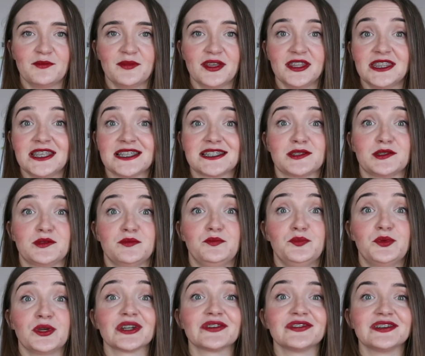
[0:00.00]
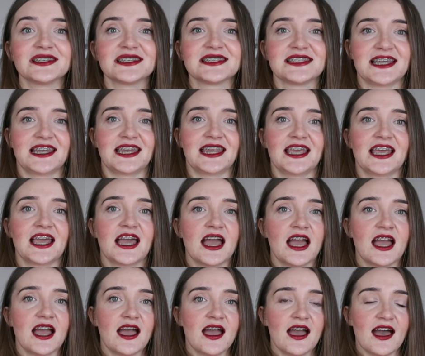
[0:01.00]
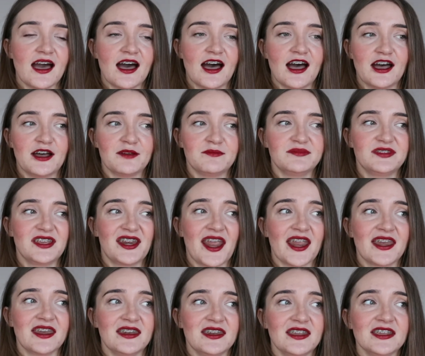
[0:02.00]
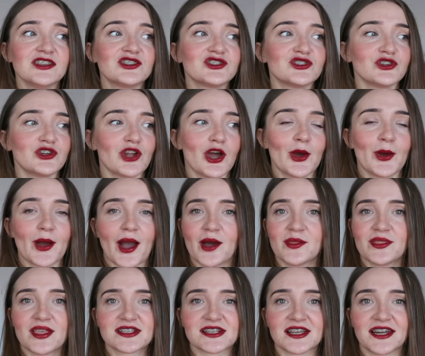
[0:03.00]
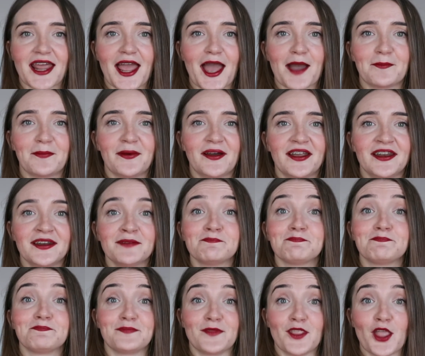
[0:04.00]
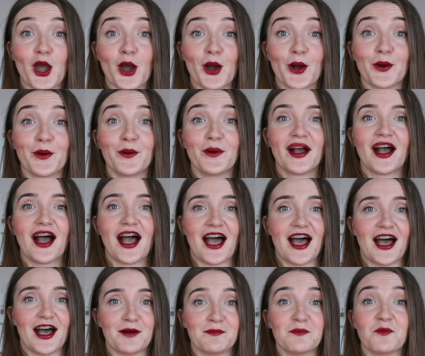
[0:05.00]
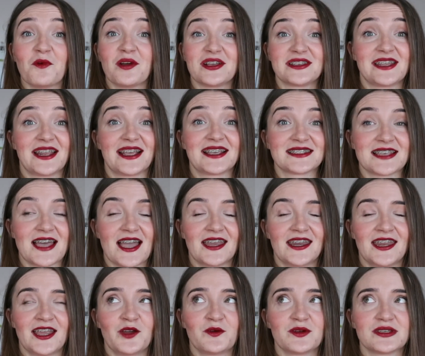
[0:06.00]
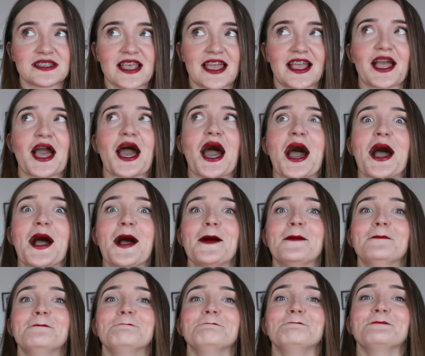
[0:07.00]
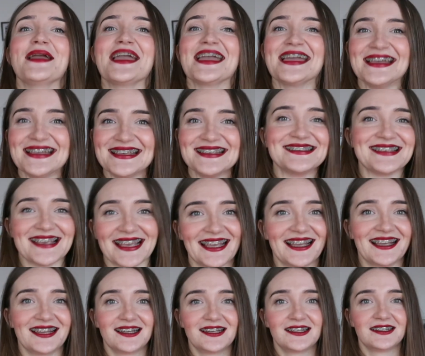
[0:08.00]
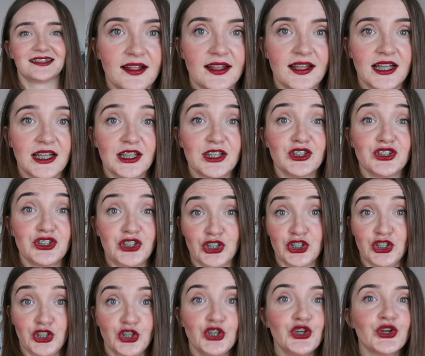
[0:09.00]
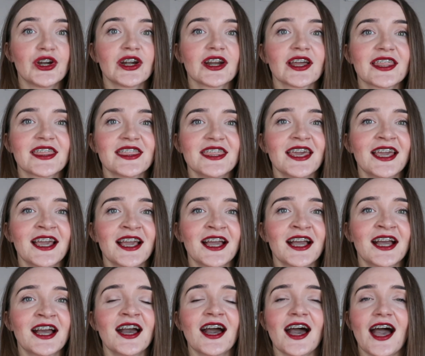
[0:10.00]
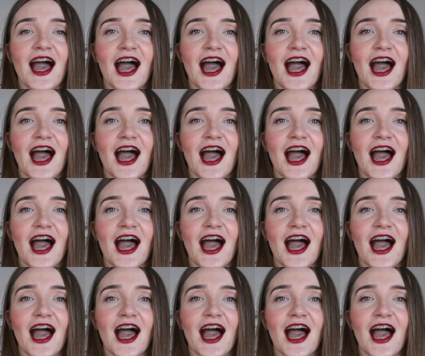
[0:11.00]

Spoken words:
in this beautiful city. Did I need to know how that's gonna happen? No. Was it exciting? Was like amazing. The New York thing